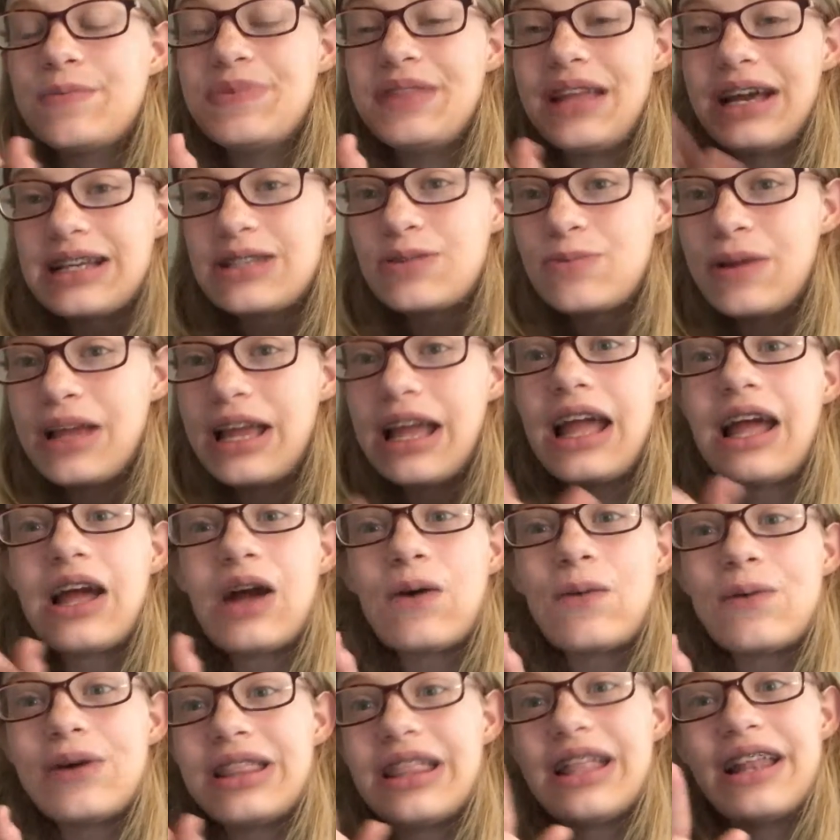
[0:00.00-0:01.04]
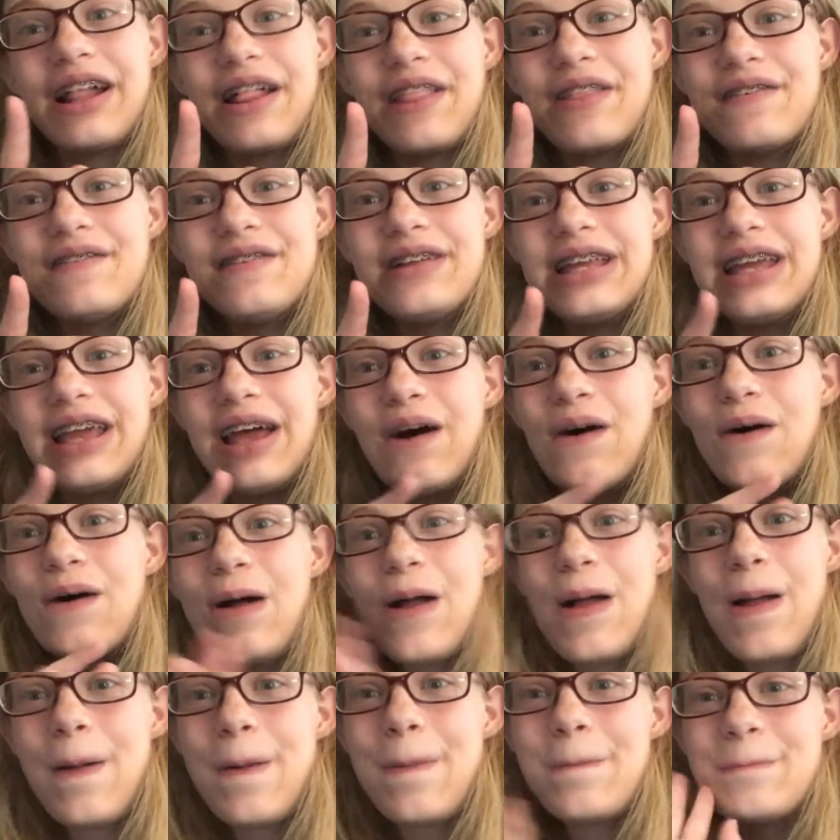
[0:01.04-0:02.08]
next week with another video.
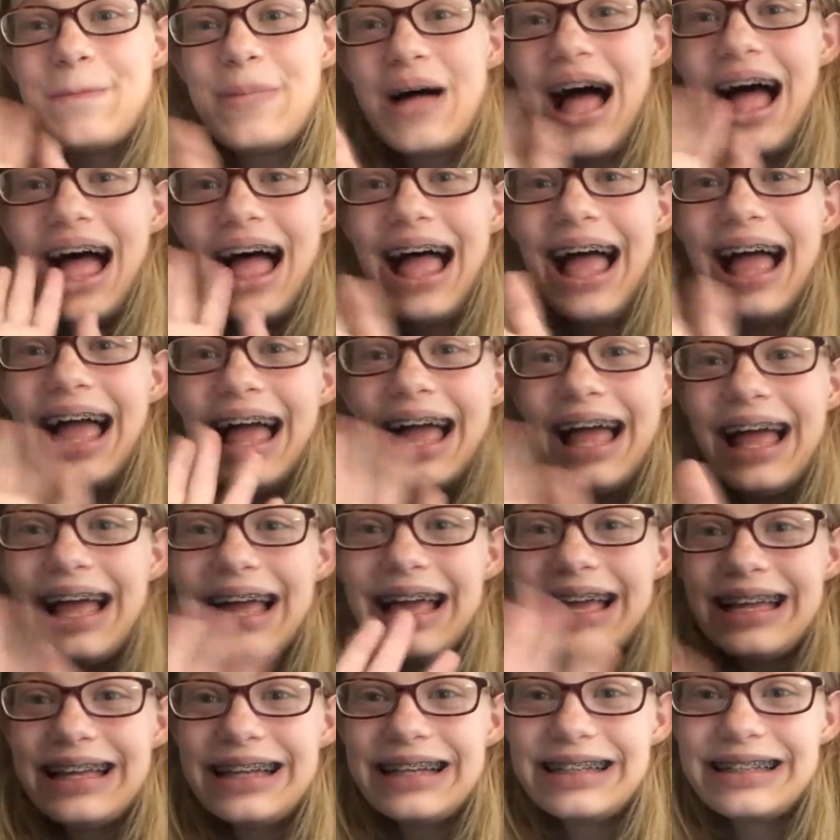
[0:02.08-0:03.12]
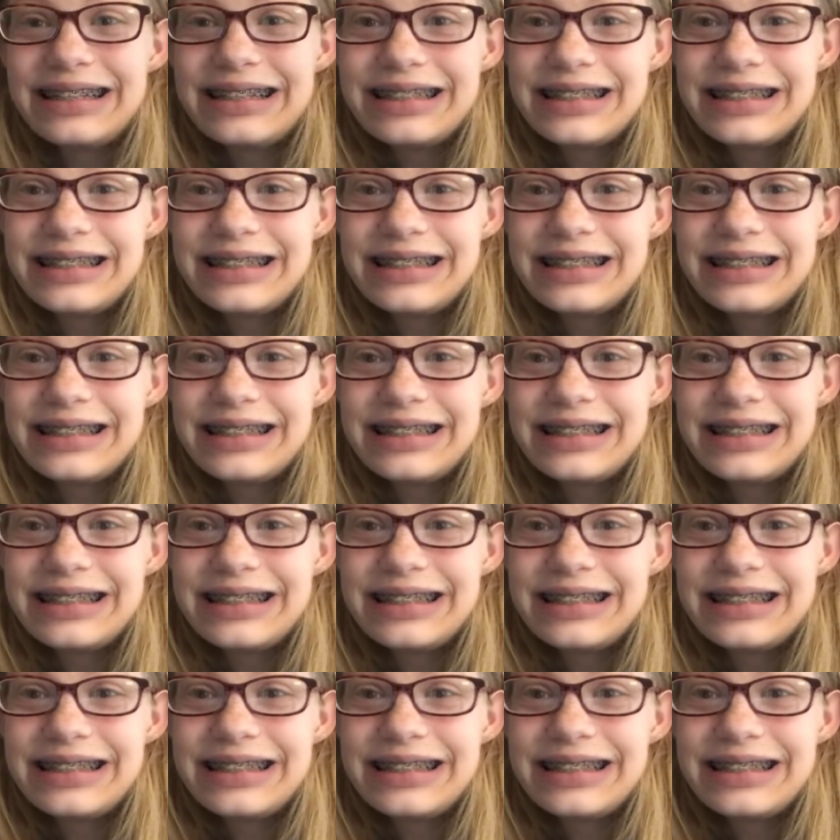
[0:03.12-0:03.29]
Bye.